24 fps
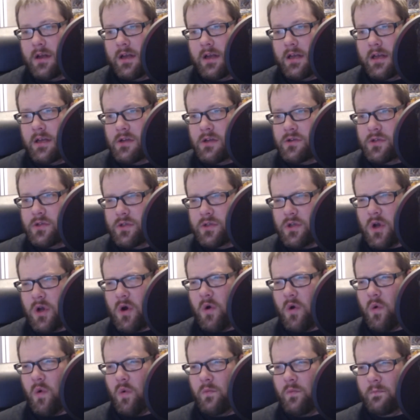
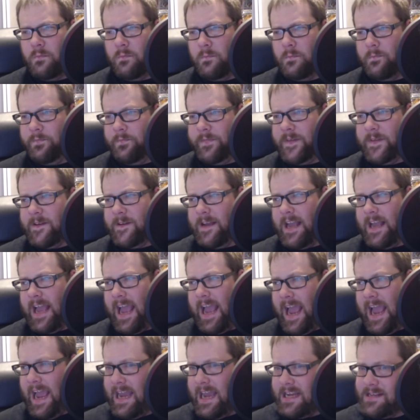So,
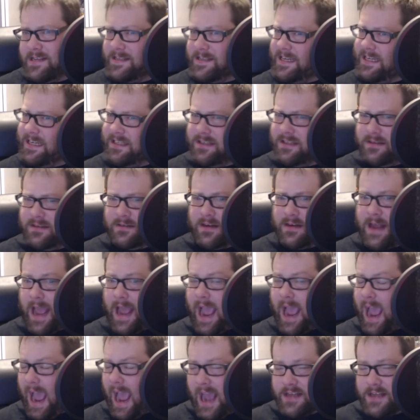as a
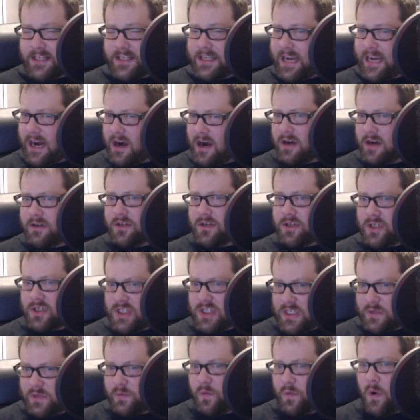character,
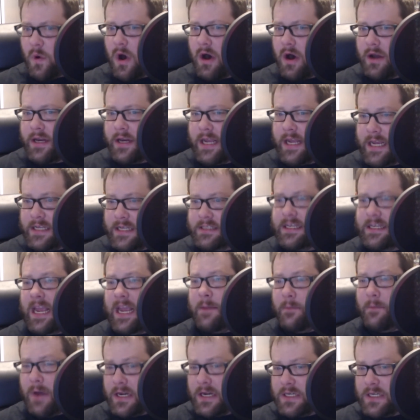Swan is a
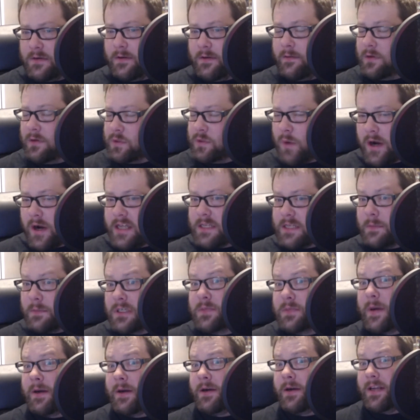much
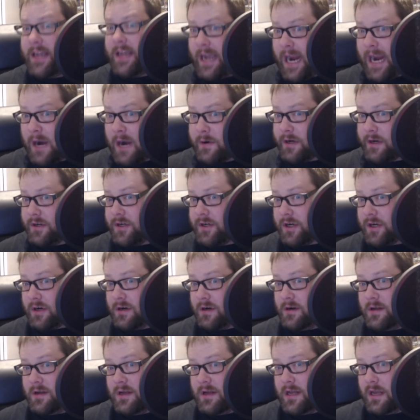better character
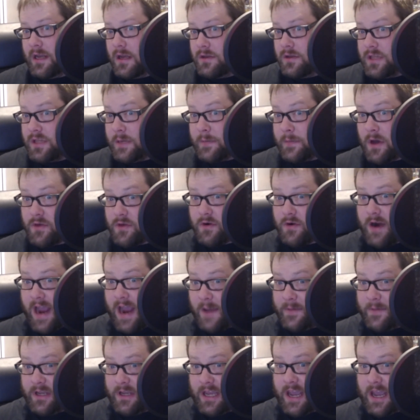than Mother
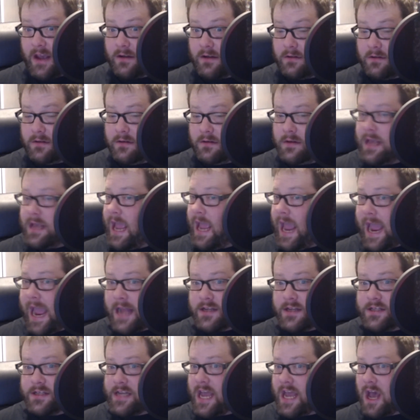Abigail.
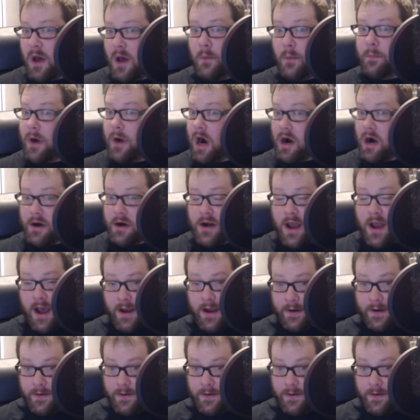Hands down, bar none.